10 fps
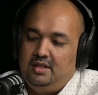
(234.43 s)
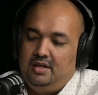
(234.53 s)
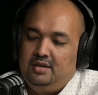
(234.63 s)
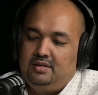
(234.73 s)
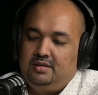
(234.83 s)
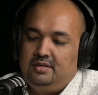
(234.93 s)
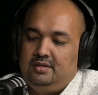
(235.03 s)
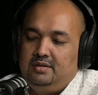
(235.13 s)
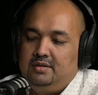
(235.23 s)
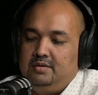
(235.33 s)
then
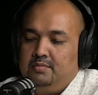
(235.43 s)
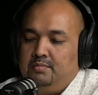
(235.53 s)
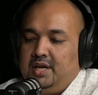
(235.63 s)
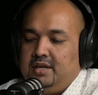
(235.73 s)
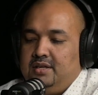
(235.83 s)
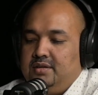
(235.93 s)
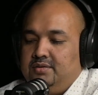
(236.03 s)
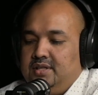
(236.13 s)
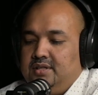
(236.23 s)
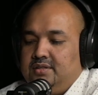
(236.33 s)
back
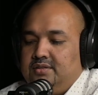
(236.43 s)
down there.